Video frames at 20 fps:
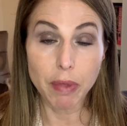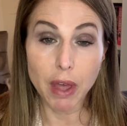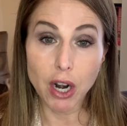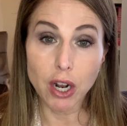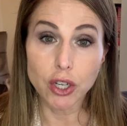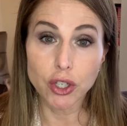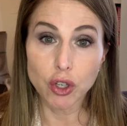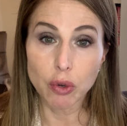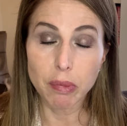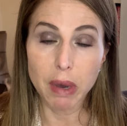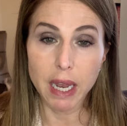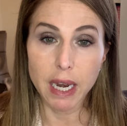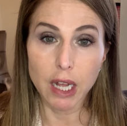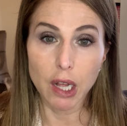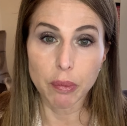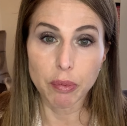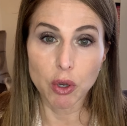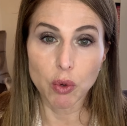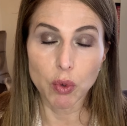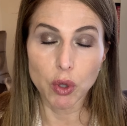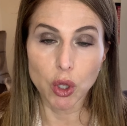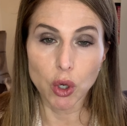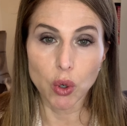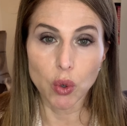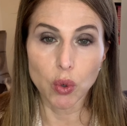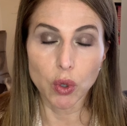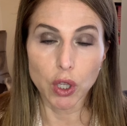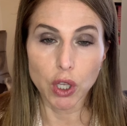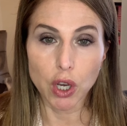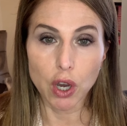That also might help you with the
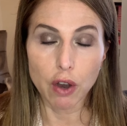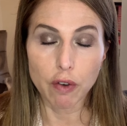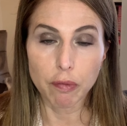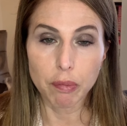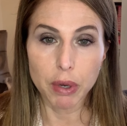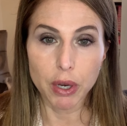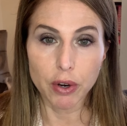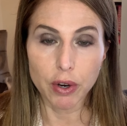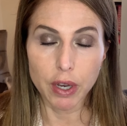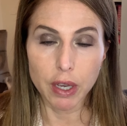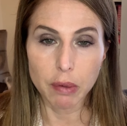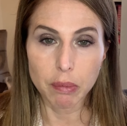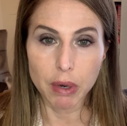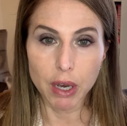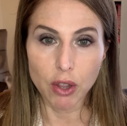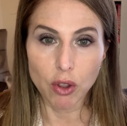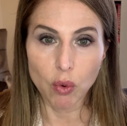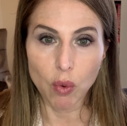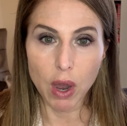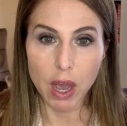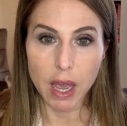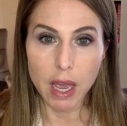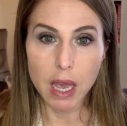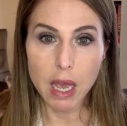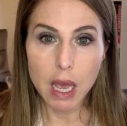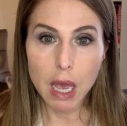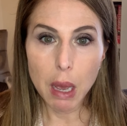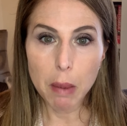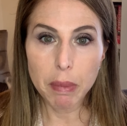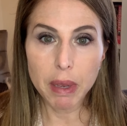cooling off period, by the way,
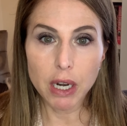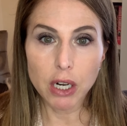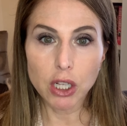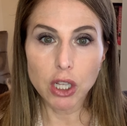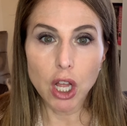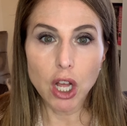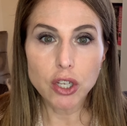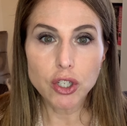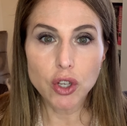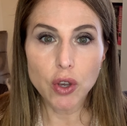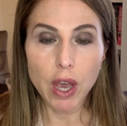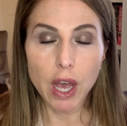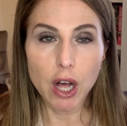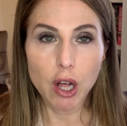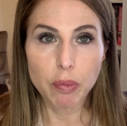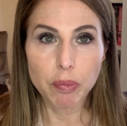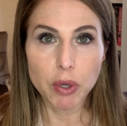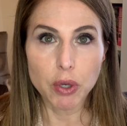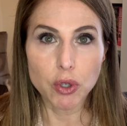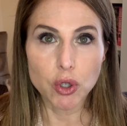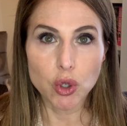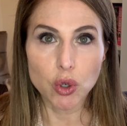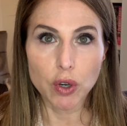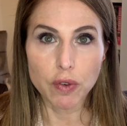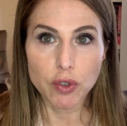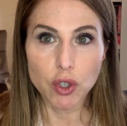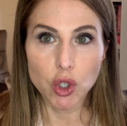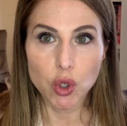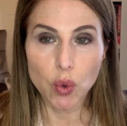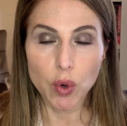but it'll also help you sort
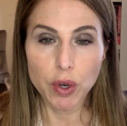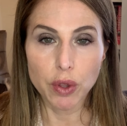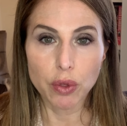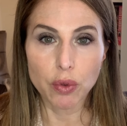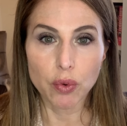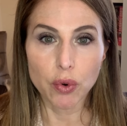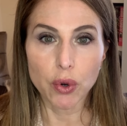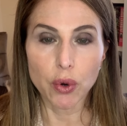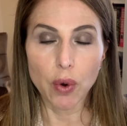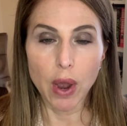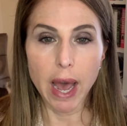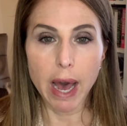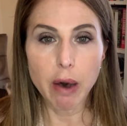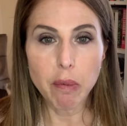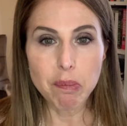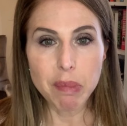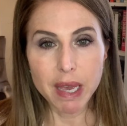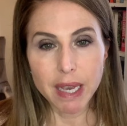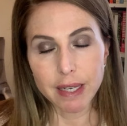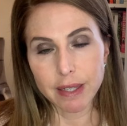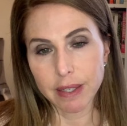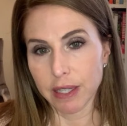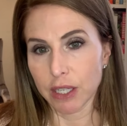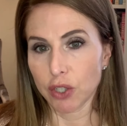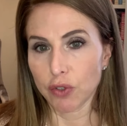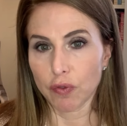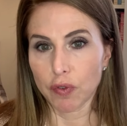of sort through, how big is this